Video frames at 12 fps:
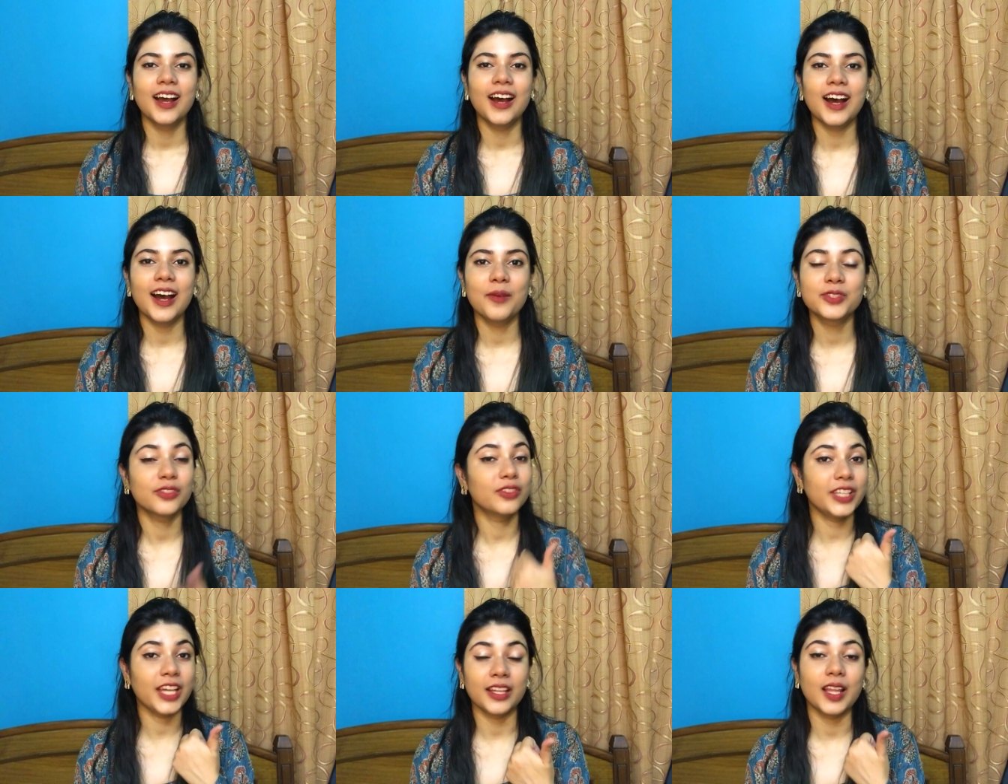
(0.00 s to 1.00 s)
um, so
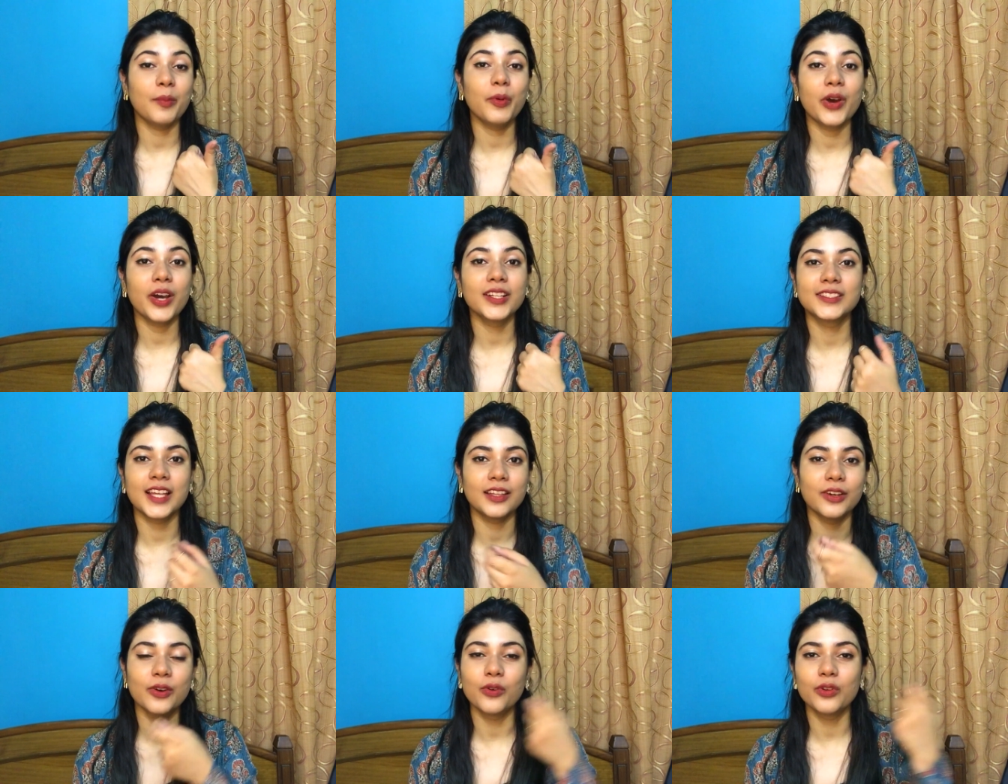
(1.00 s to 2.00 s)
yeah number one is
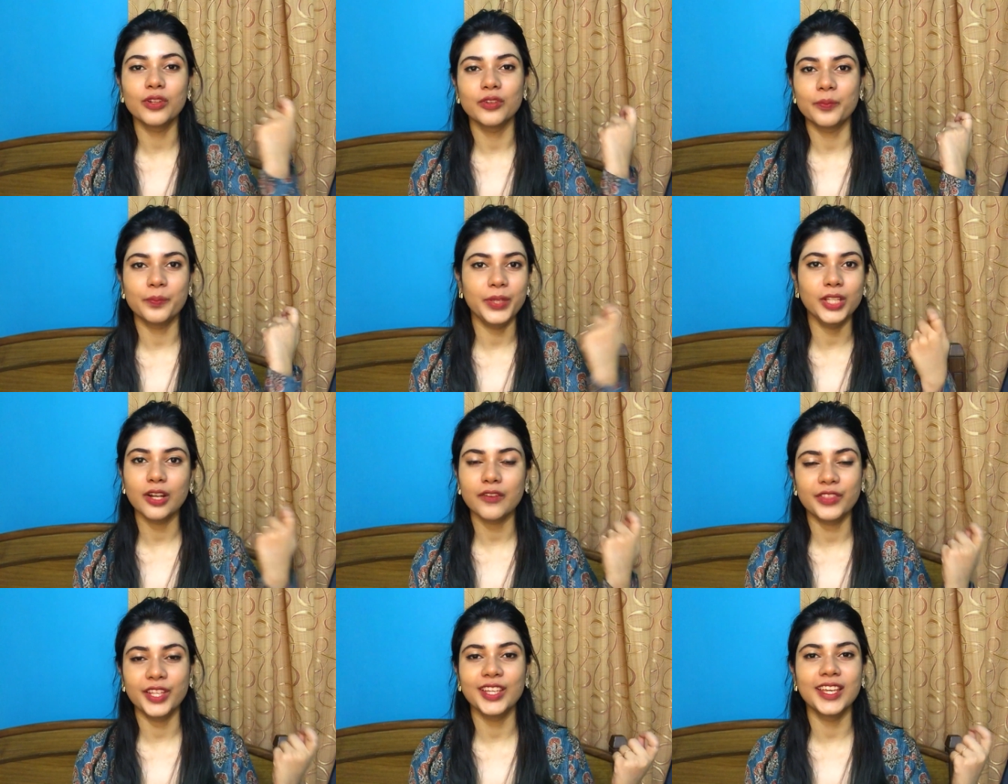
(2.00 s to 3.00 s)
that the whole peel
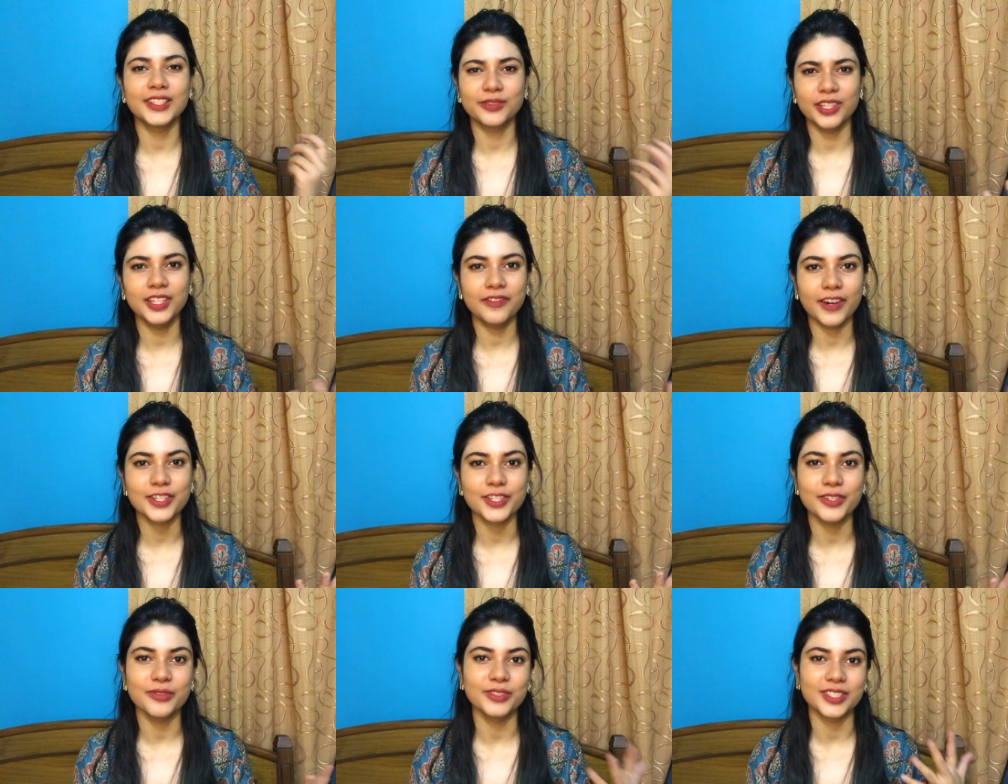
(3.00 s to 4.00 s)
off thingy it's really fun
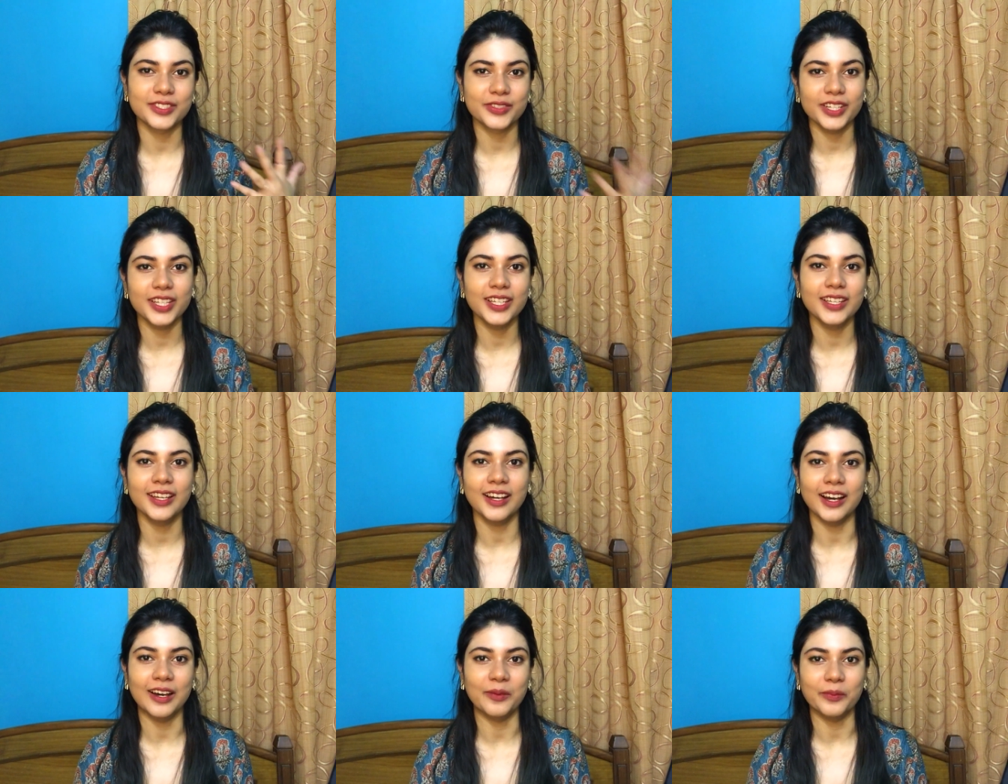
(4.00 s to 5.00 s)
to use it's really
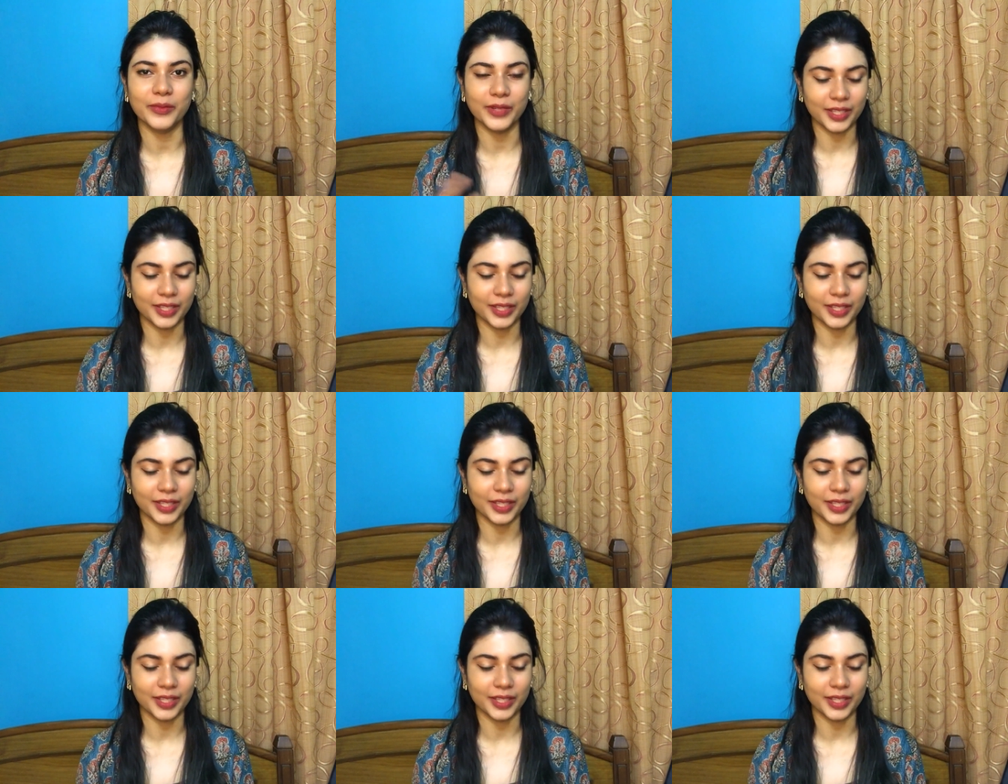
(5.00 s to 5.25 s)
um,